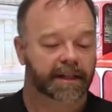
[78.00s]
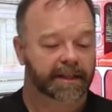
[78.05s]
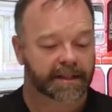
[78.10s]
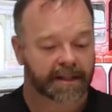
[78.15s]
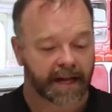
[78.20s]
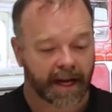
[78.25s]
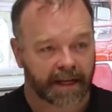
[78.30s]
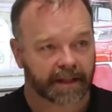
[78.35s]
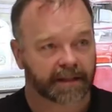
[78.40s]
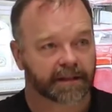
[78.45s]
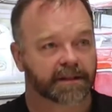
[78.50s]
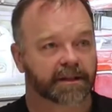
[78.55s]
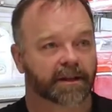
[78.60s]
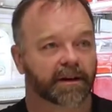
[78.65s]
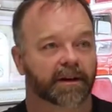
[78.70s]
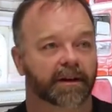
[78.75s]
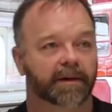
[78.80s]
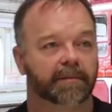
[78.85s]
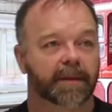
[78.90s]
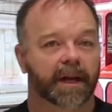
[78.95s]
Take the
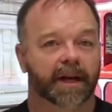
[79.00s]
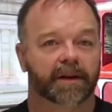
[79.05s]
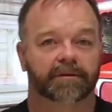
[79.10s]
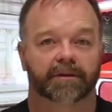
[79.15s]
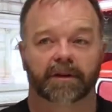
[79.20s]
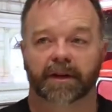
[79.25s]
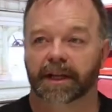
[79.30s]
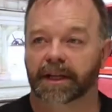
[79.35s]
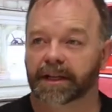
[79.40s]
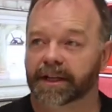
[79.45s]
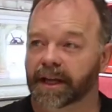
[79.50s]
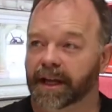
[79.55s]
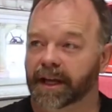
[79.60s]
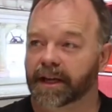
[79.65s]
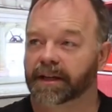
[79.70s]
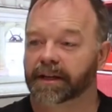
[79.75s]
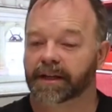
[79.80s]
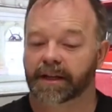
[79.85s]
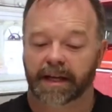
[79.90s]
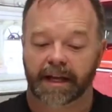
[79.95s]
time and write it
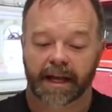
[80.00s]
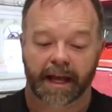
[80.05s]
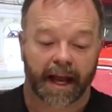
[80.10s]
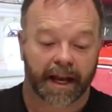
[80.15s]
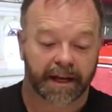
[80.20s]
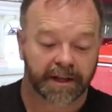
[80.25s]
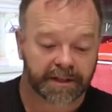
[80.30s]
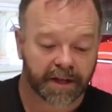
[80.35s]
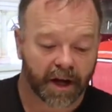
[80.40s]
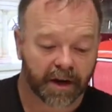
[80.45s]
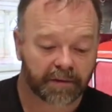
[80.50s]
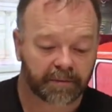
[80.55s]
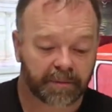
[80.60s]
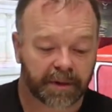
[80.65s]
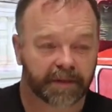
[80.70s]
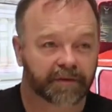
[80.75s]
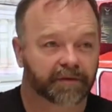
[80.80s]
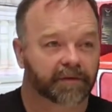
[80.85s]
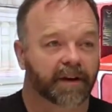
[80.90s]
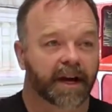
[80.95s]
down. And don't be
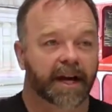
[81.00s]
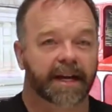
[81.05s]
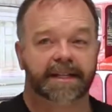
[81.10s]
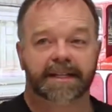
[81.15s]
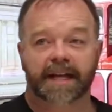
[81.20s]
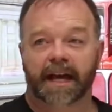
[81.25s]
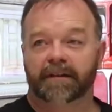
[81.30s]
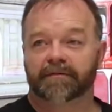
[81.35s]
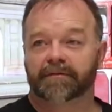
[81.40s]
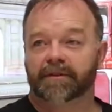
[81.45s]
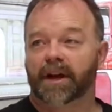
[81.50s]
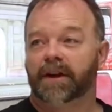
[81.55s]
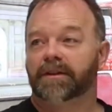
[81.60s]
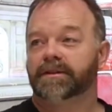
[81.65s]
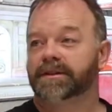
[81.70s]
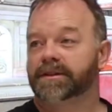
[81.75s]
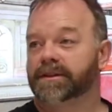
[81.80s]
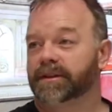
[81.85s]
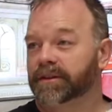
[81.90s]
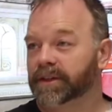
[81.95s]
afraid to have
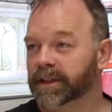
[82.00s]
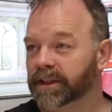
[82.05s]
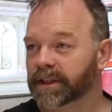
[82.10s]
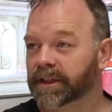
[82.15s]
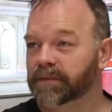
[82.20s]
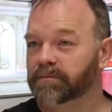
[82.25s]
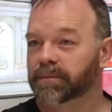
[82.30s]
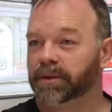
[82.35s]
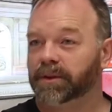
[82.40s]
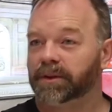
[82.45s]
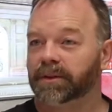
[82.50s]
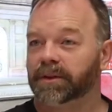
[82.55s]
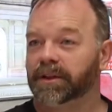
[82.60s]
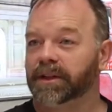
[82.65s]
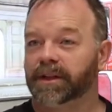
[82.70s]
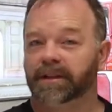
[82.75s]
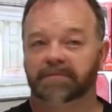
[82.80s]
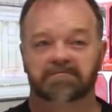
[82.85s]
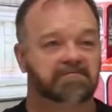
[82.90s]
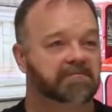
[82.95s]
notes on a clipboard.
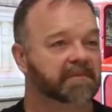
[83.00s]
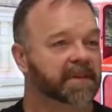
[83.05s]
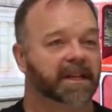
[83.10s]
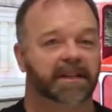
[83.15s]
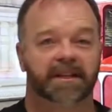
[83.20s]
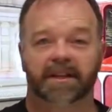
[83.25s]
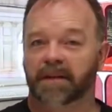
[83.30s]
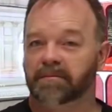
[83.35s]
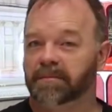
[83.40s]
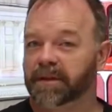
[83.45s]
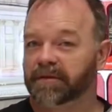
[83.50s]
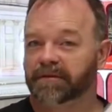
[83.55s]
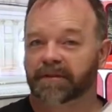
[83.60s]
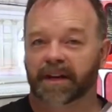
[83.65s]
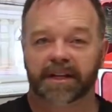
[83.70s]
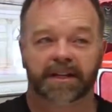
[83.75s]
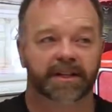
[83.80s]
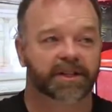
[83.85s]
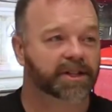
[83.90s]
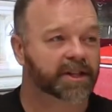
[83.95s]
Don't be
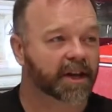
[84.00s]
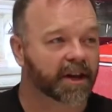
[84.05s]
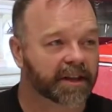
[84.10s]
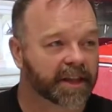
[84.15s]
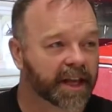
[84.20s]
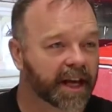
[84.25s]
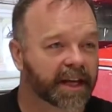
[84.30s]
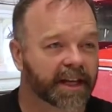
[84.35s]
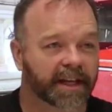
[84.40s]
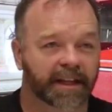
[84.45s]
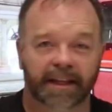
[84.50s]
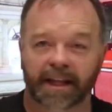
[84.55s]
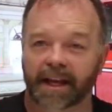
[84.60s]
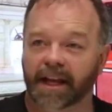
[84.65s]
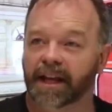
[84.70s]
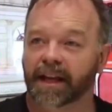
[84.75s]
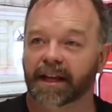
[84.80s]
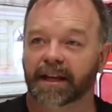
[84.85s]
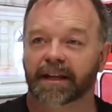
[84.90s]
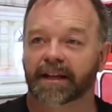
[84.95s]
afraid to show that in
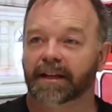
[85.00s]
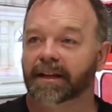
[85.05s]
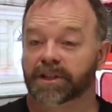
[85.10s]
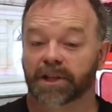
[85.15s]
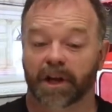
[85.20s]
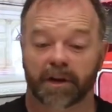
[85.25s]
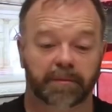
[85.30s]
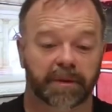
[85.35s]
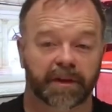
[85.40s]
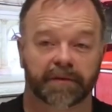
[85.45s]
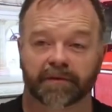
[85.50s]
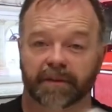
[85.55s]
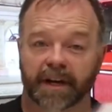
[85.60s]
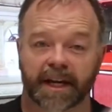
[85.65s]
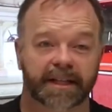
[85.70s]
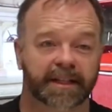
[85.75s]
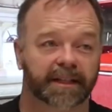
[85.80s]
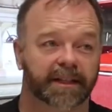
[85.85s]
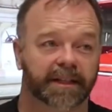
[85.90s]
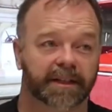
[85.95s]
there. Don't be
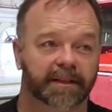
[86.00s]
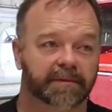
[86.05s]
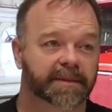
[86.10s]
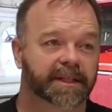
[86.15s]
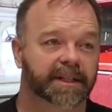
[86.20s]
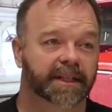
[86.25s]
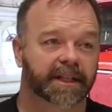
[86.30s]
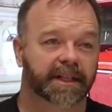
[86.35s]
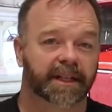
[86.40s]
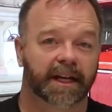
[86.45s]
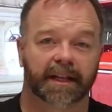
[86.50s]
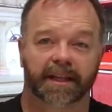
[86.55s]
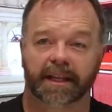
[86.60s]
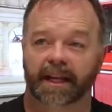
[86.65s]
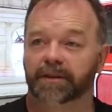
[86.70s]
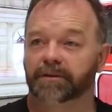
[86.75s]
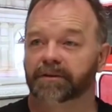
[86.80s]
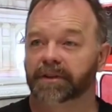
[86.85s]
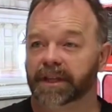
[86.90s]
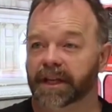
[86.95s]
afraid to let them see that
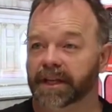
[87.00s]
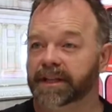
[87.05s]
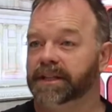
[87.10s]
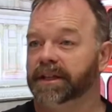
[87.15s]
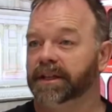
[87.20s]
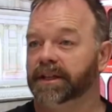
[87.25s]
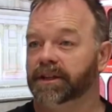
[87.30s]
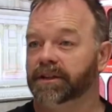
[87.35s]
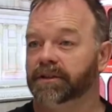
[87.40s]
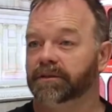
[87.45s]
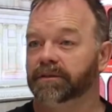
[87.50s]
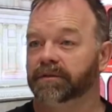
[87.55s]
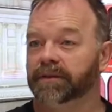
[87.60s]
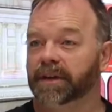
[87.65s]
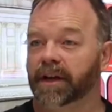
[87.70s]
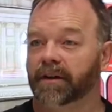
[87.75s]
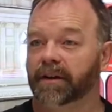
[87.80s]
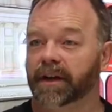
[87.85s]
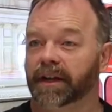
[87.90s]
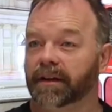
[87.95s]
authentic you of
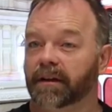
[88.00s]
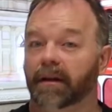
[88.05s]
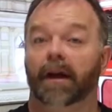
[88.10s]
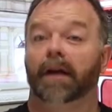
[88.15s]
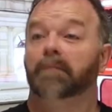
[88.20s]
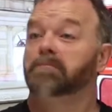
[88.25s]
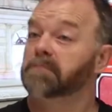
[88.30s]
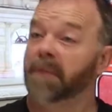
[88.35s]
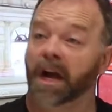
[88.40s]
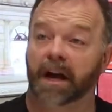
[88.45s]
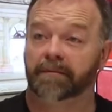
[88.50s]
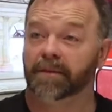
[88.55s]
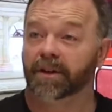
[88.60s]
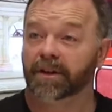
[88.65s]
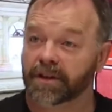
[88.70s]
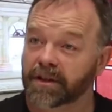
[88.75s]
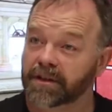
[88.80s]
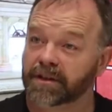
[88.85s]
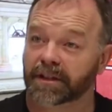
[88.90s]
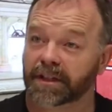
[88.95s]
going, I'm not
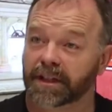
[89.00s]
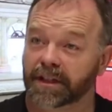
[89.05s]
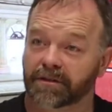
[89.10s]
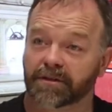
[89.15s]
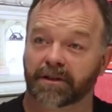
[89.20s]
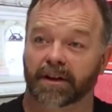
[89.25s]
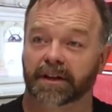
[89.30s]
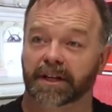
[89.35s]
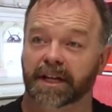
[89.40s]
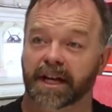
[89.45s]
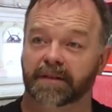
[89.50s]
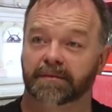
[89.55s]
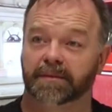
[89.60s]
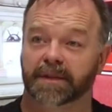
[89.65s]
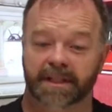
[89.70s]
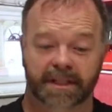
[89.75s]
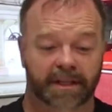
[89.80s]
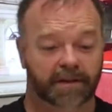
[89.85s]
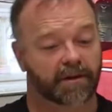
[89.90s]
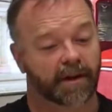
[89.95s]
usually good on camera,
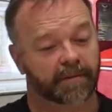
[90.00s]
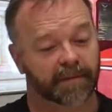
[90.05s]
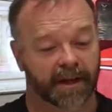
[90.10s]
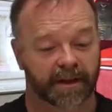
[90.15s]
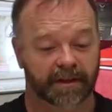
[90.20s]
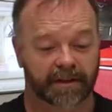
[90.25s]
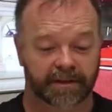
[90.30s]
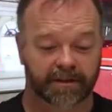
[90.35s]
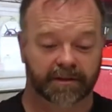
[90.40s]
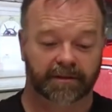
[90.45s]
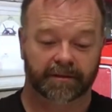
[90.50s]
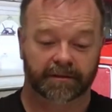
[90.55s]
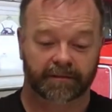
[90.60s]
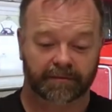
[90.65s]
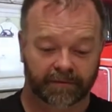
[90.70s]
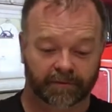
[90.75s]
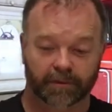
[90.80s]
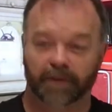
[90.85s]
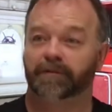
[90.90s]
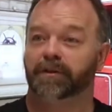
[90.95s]
so I'm going to
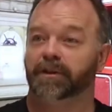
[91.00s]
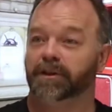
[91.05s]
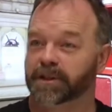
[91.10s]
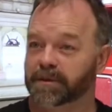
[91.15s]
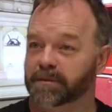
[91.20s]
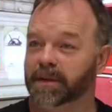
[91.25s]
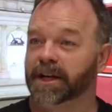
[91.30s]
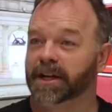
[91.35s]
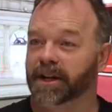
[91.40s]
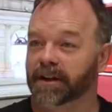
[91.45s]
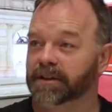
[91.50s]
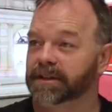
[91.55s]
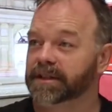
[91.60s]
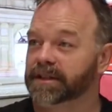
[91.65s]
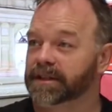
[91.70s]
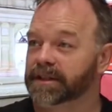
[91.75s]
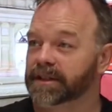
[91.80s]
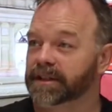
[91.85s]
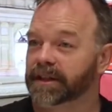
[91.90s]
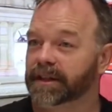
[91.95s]
refer to my
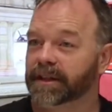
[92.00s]
notes.